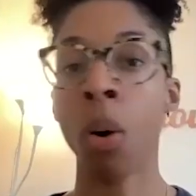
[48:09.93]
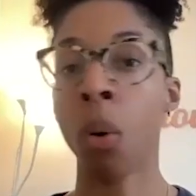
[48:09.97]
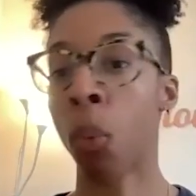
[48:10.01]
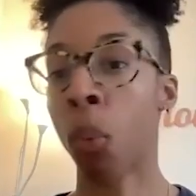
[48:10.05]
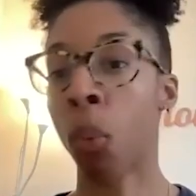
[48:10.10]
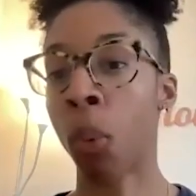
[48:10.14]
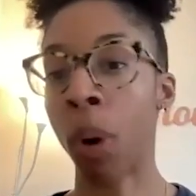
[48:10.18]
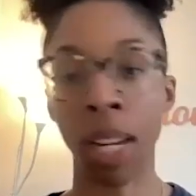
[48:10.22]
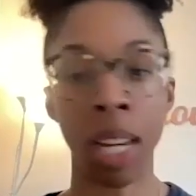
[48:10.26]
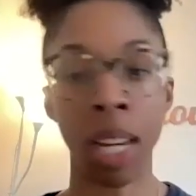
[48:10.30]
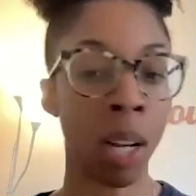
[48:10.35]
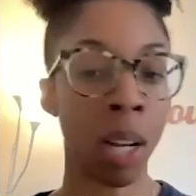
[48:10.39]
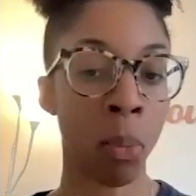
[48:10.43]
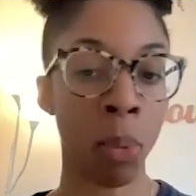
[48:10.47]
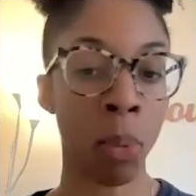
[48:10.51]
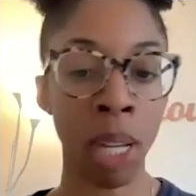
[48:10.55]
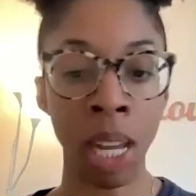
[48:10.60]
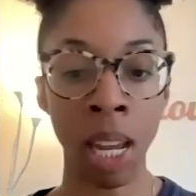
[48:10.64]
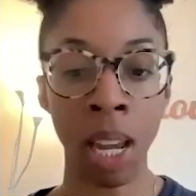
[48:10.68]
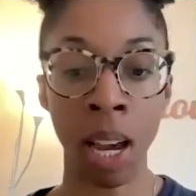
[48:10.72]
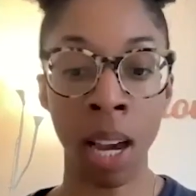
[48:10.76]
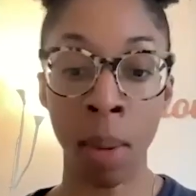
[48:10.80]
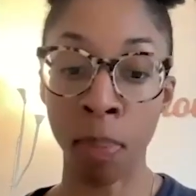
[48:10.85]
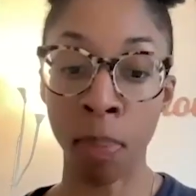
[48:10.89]
What can
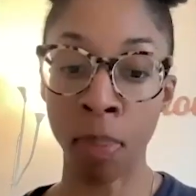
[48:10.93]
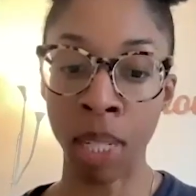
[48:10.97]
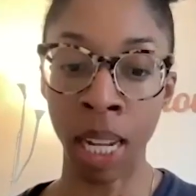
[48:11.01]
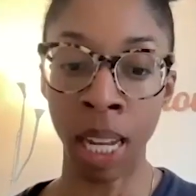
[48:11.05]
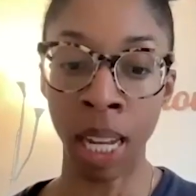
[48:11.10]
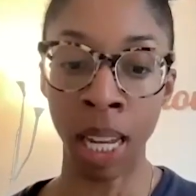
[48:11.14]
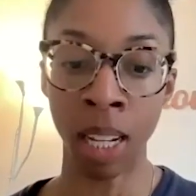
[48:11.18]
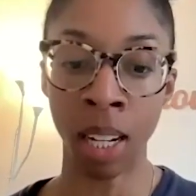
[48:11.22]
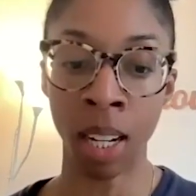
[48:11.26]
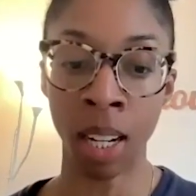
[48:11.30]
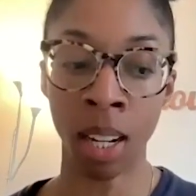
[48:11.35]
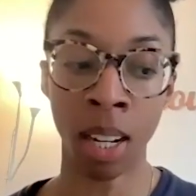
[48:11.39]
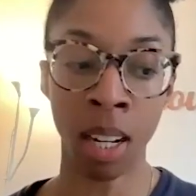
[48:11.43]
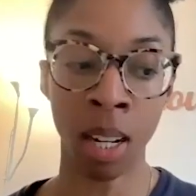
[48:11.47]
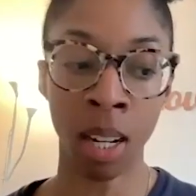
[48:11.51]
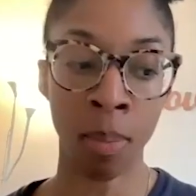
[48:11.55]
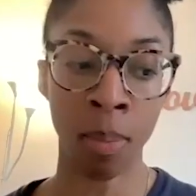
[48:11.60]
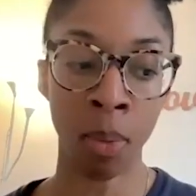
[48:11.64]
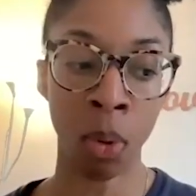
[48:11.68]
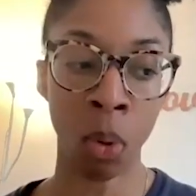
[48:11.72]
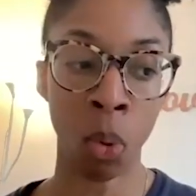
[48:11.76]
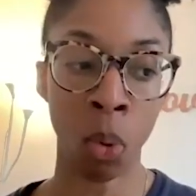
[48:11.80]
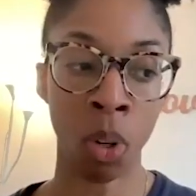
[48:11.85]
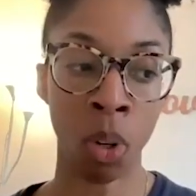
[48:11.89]
we update
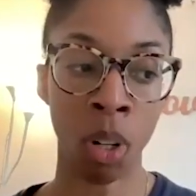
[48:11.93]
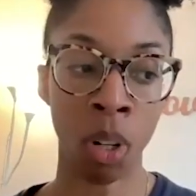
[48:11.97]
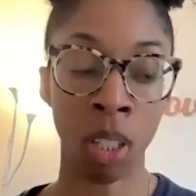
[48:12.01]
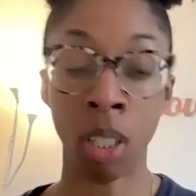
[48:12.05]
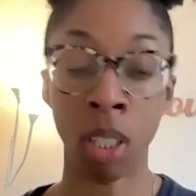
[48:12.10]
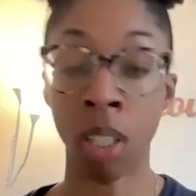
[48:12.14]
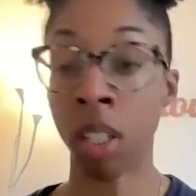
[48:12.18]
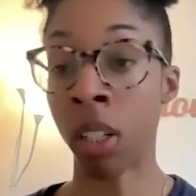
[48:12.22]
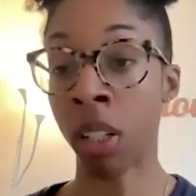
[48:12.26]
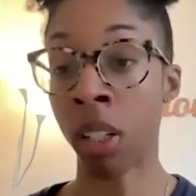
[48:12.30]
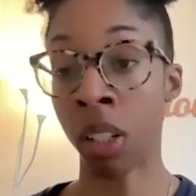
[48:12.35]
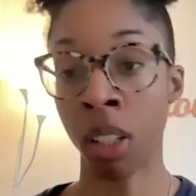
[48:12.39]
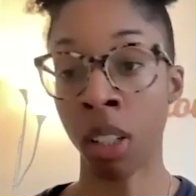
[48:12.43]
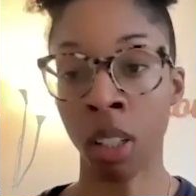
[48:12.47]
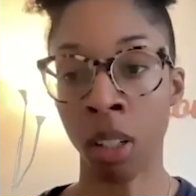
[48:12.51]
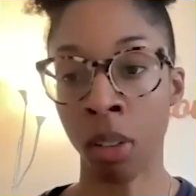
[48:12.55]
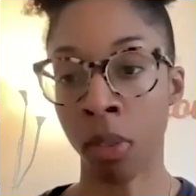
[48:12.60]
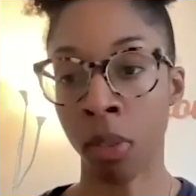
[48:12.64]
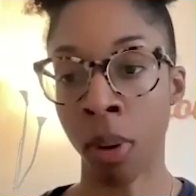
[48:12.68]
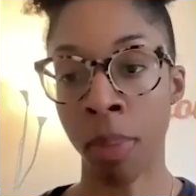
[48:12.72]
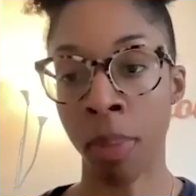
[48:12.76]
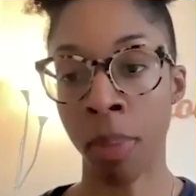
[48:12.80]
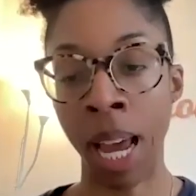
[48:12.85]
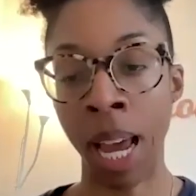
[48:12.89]
or learn
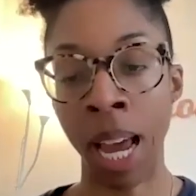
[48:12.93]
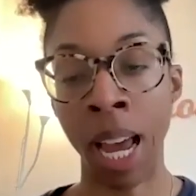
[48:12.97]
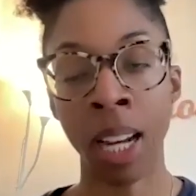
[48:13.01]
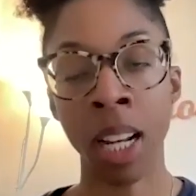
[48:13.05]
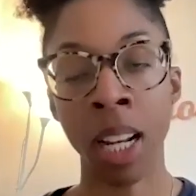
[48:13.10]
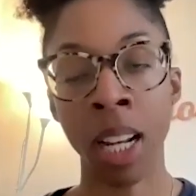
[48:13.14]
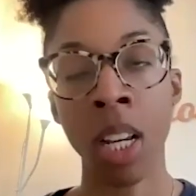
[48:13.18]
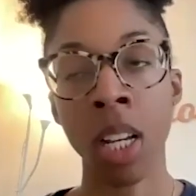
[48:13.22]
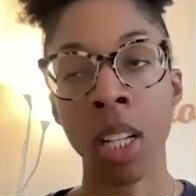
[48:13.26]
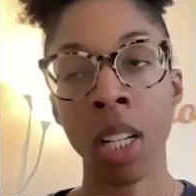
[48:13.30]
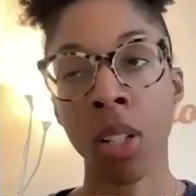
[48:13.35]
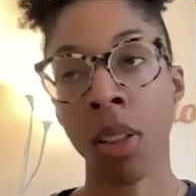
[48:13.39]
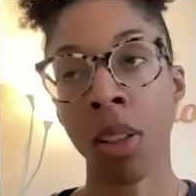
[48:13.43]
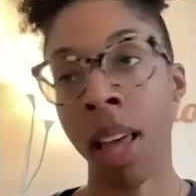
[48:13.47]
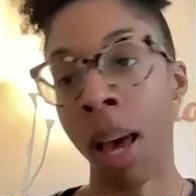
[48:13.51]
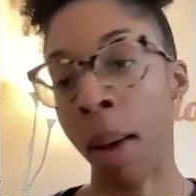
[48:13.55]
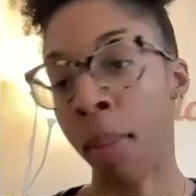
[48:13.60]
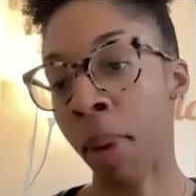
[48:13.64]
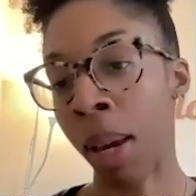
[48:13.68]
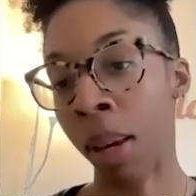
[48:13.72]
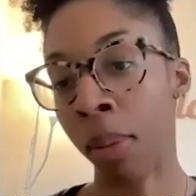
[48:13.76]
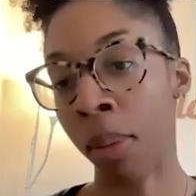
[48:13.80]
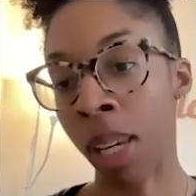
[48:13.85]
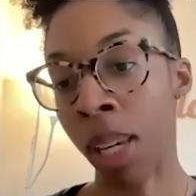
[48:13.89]
from that? So
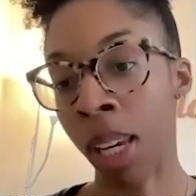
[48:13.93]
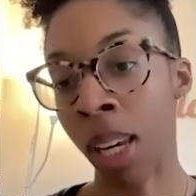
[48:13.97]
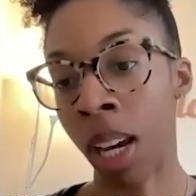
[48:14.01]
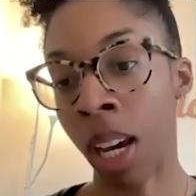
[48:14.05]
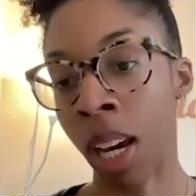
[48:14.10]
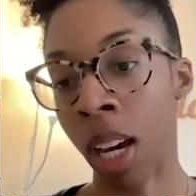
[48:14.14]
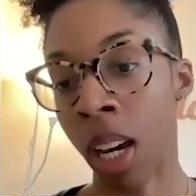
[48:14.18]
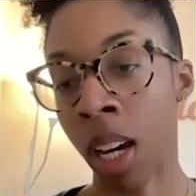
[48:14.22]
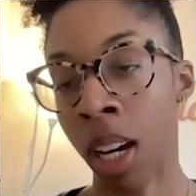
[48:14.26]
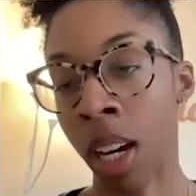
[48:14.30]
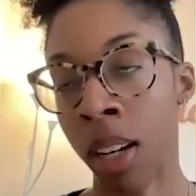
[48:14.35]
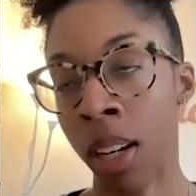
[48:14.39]
that might be